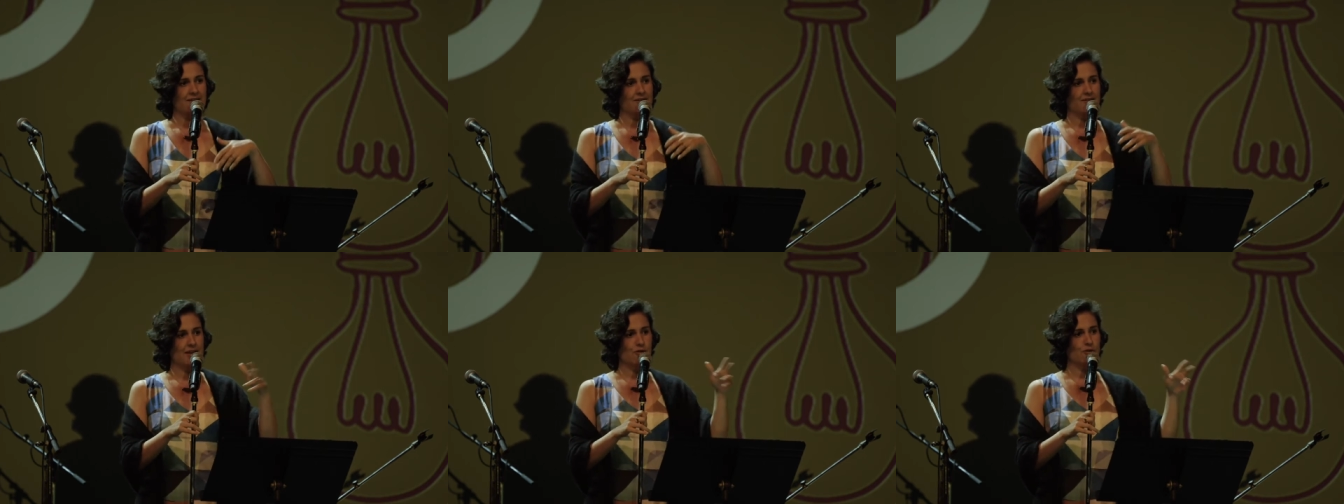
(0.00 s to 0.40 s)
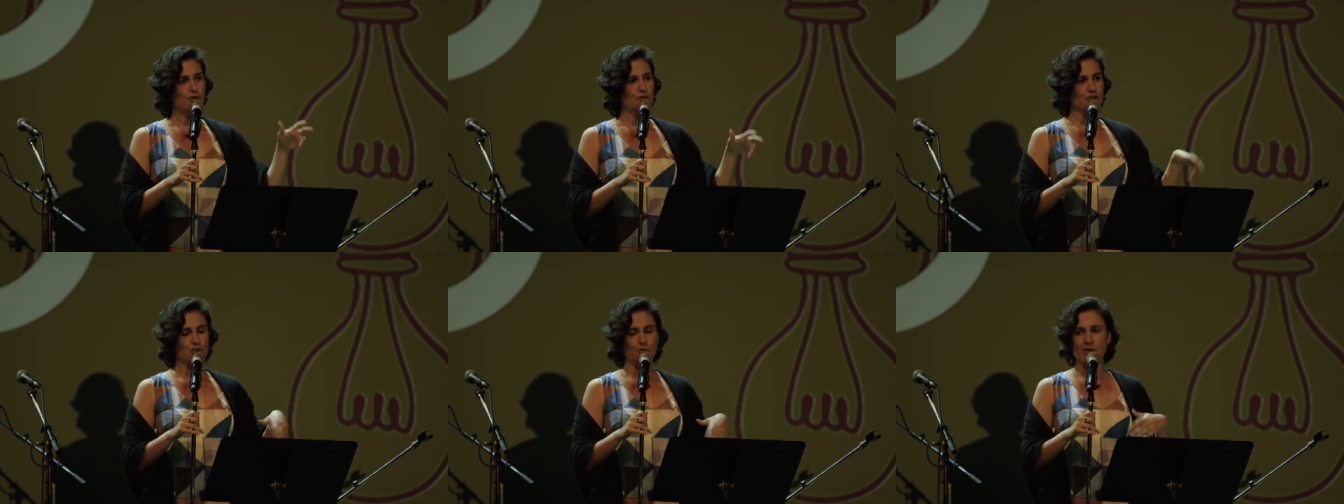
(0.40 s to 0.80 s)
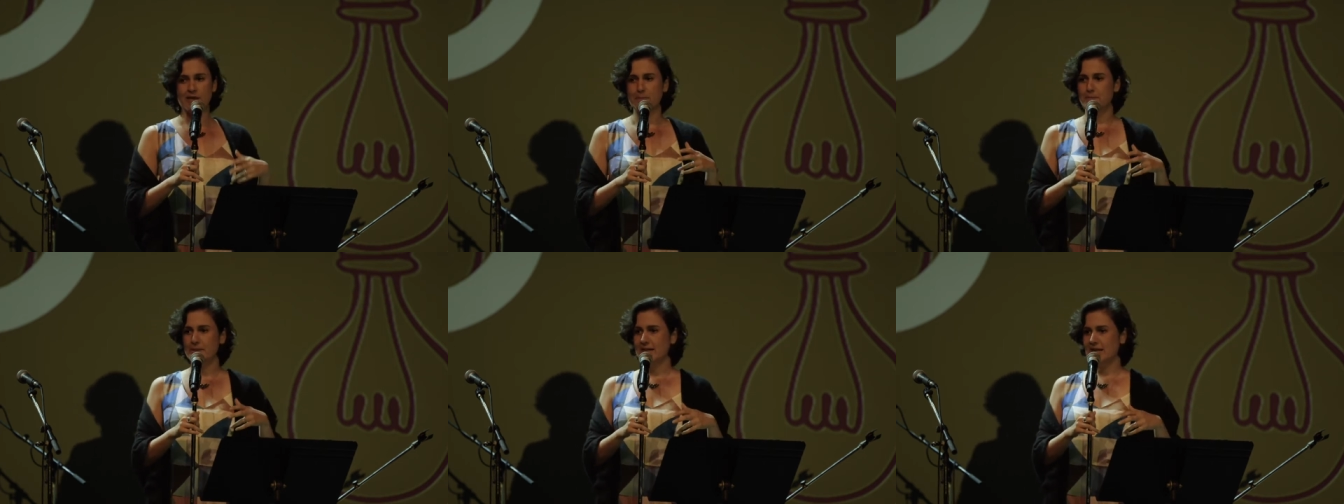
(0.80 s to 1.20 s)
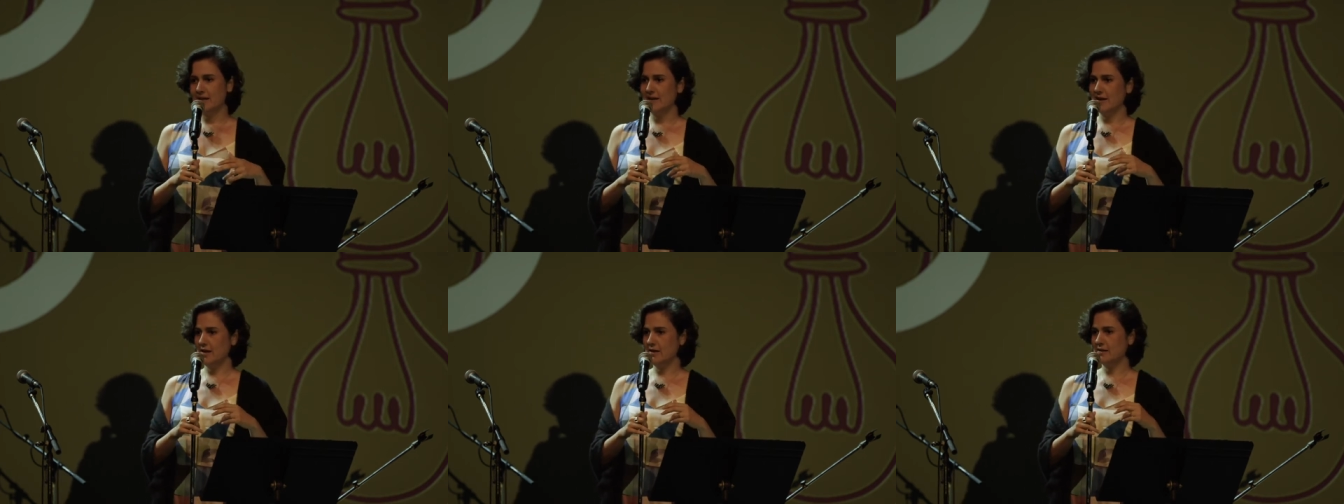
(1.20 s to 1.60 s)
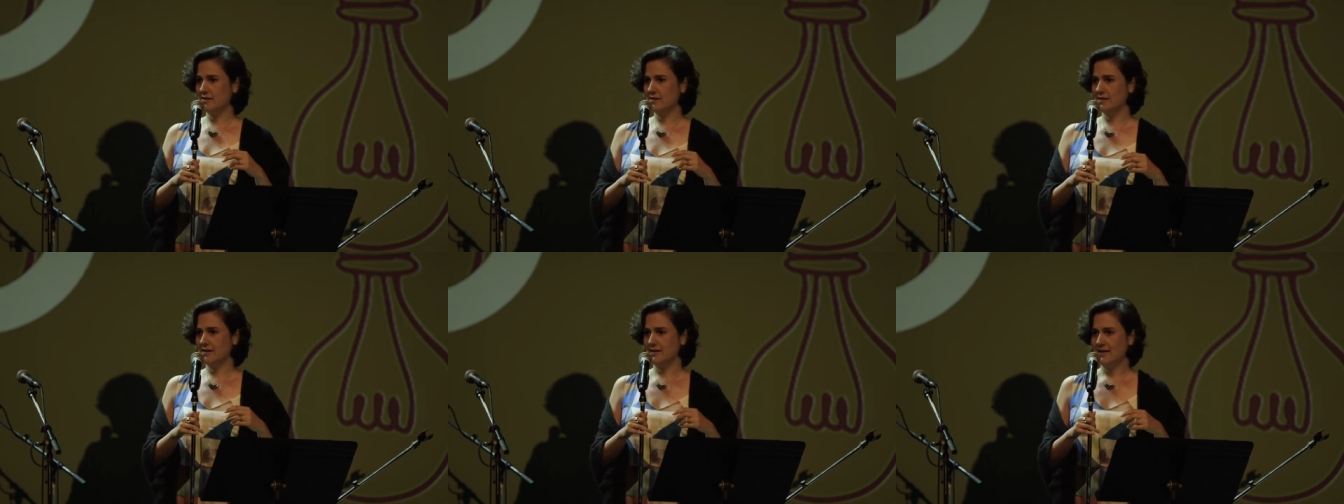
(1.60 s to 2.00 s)
They're all chewing betel
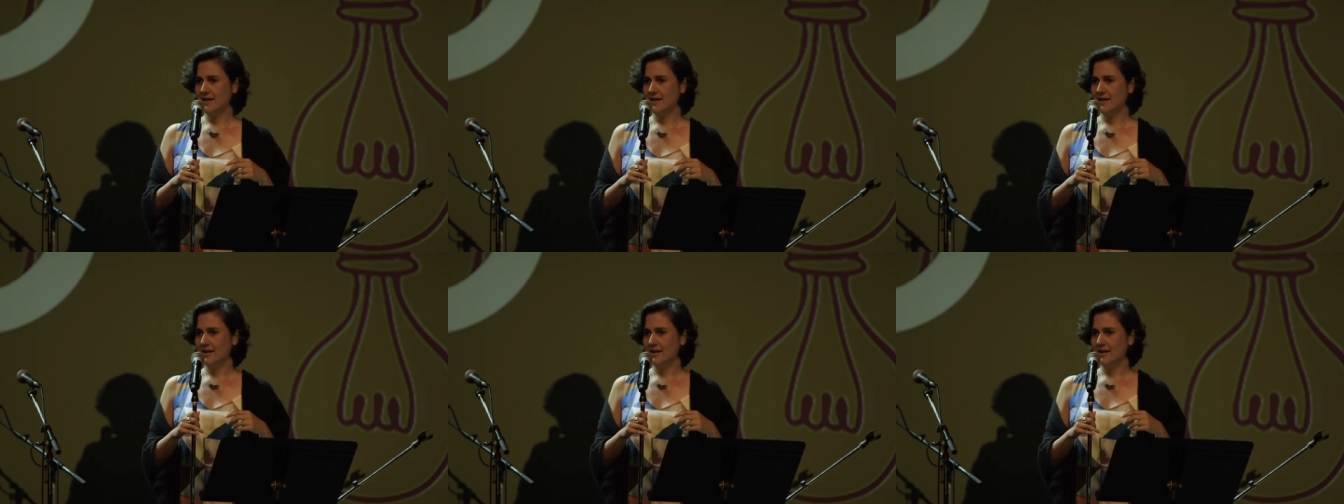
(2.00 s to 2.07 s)
nut.